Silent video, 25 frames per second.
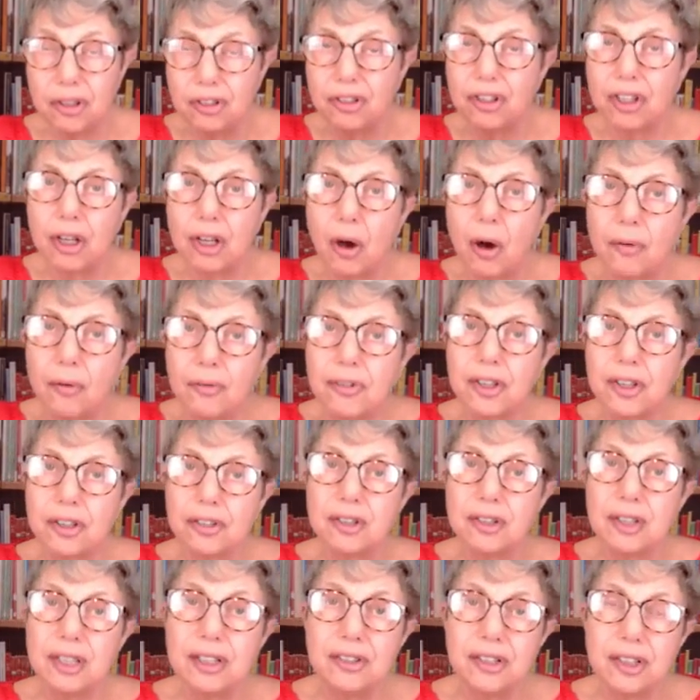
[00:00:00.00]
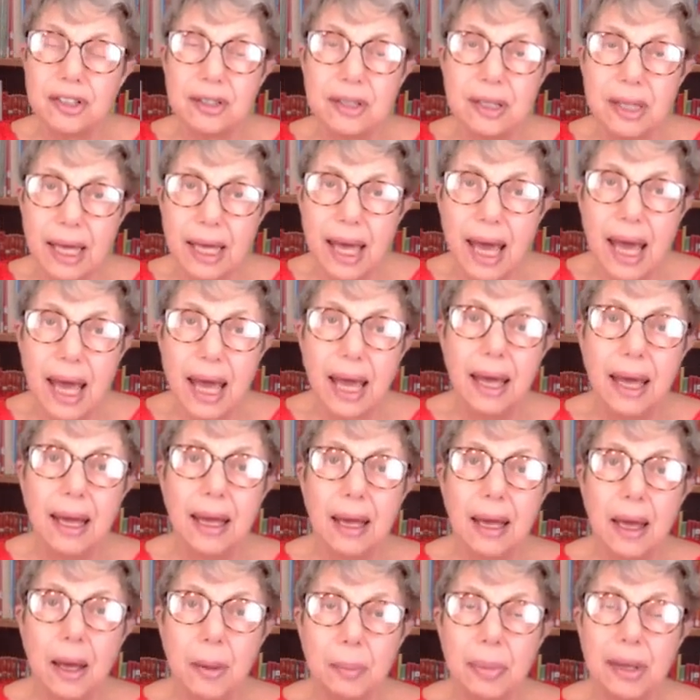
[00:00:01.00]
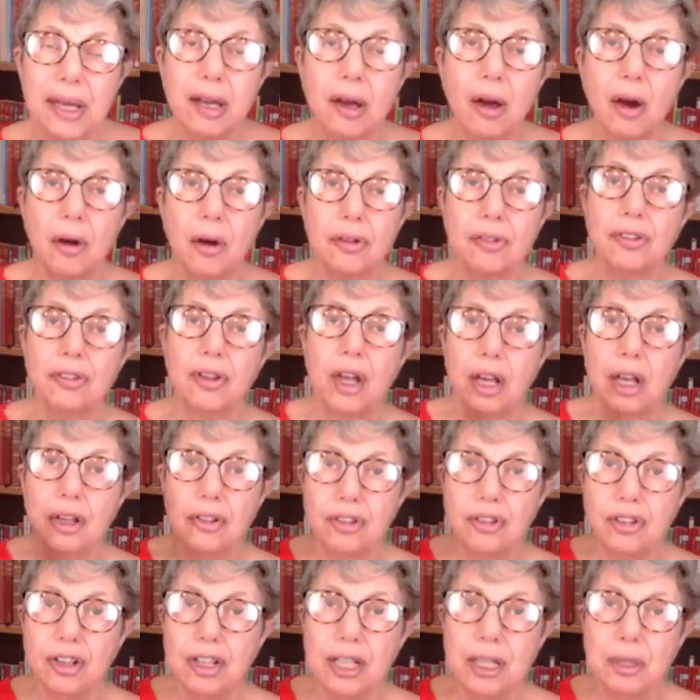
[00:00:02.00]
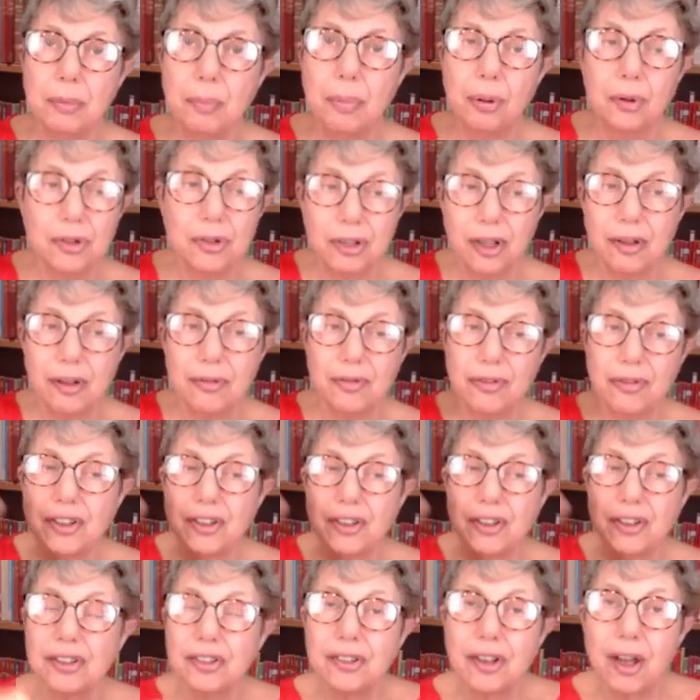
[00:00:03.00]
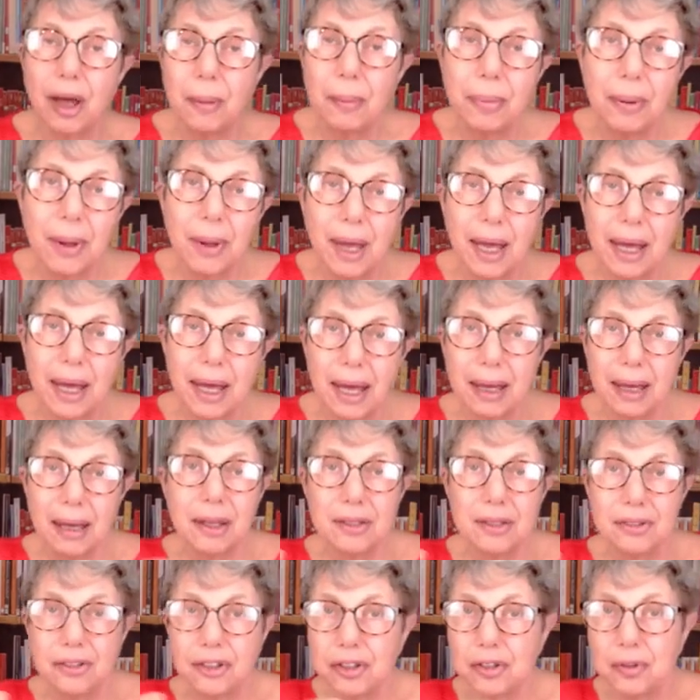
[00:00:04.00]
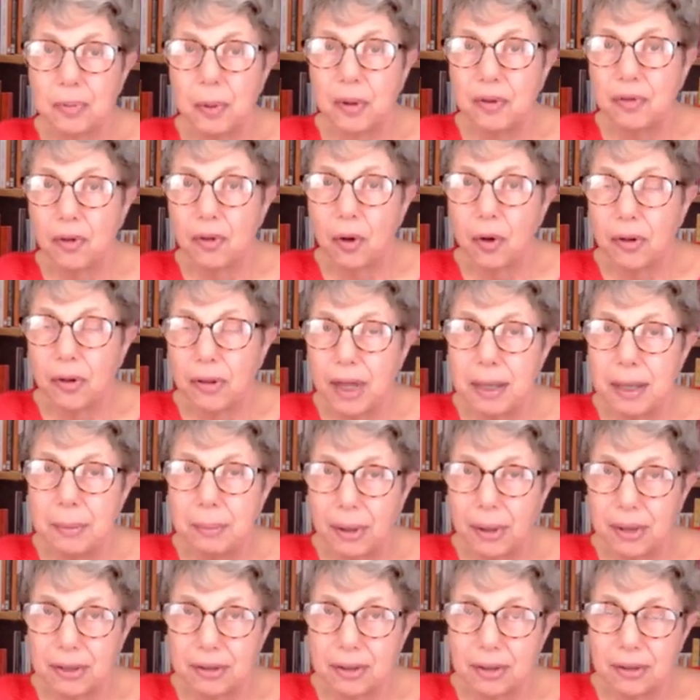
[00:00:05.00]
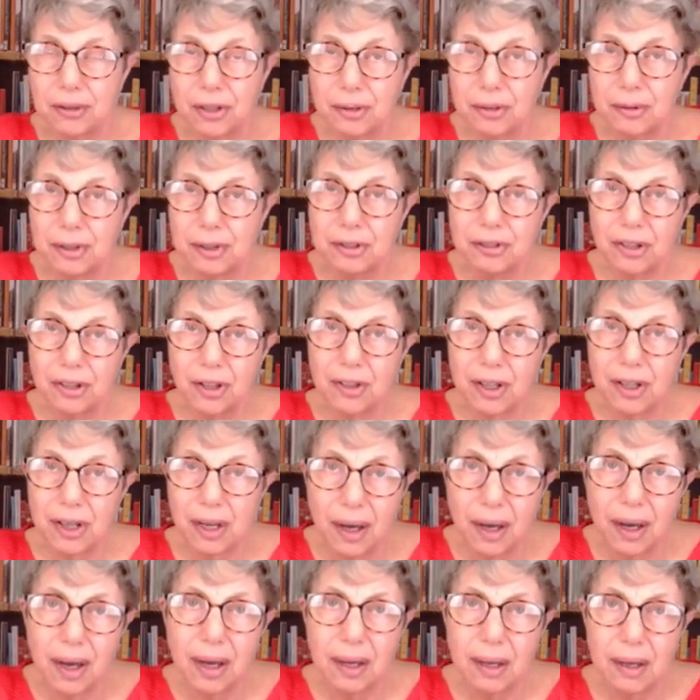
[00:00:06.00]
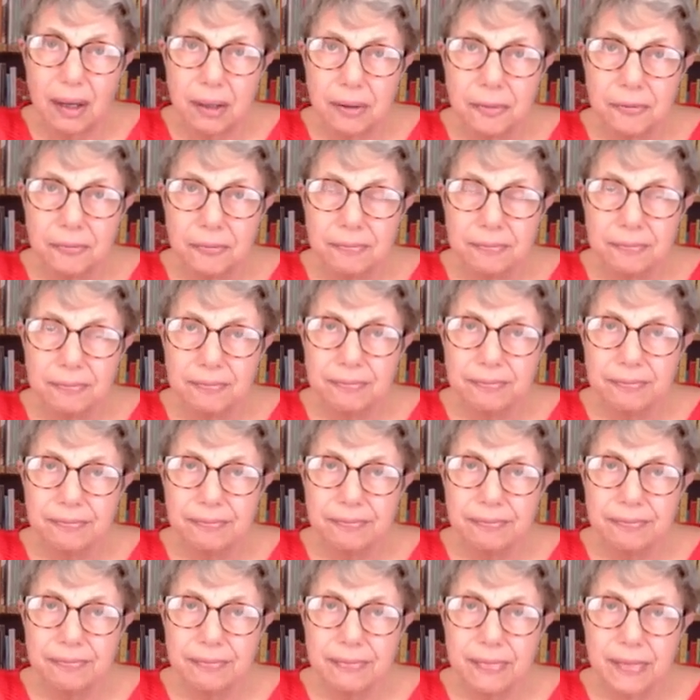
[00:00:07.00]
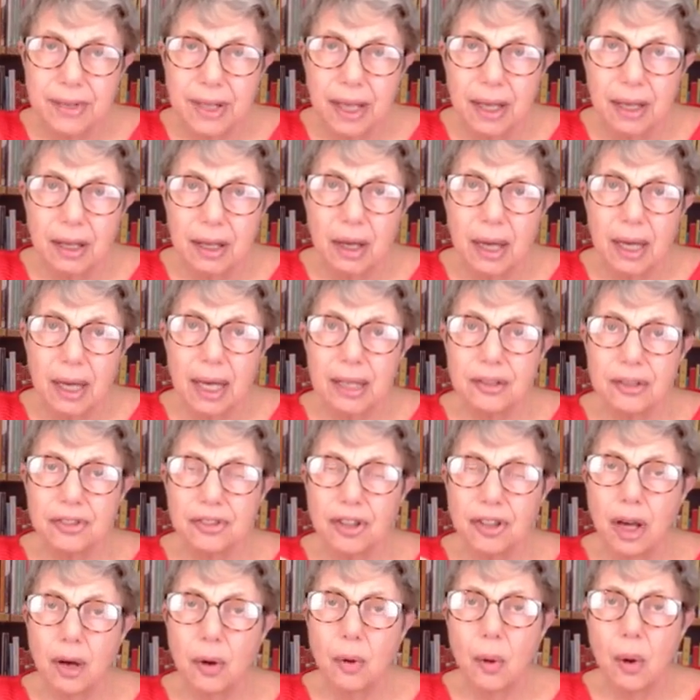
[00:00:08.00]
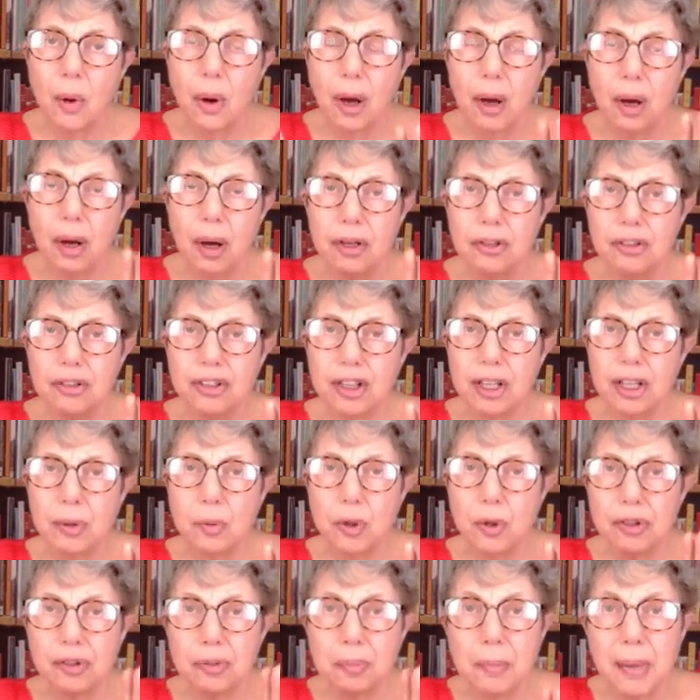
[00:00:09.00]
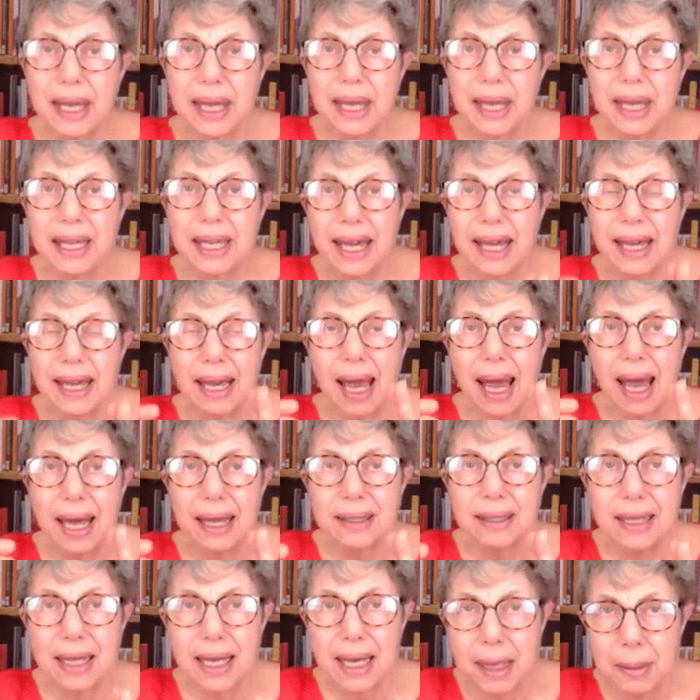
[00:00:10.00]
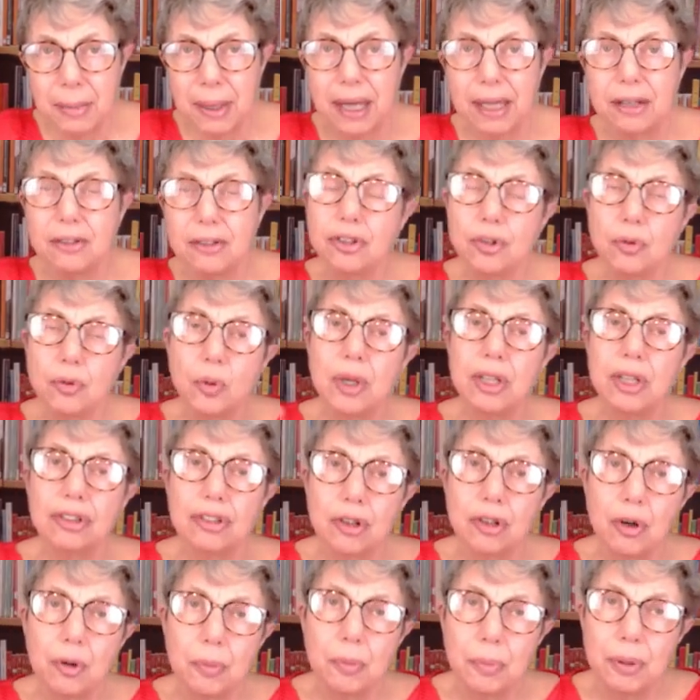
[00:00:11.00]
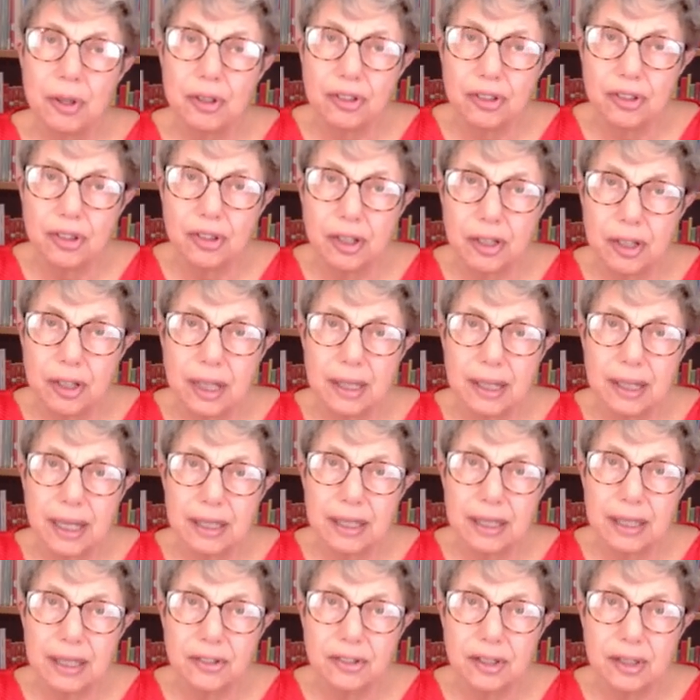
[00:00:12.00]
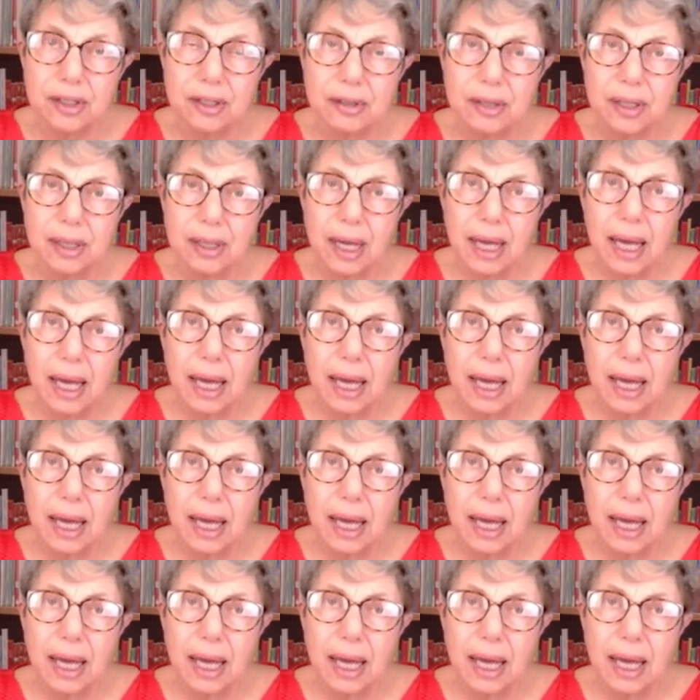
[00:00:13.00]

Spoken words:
She obviously didn't care because she put her fist up just before they bundled her into the car. So she was making an image which could be circulated,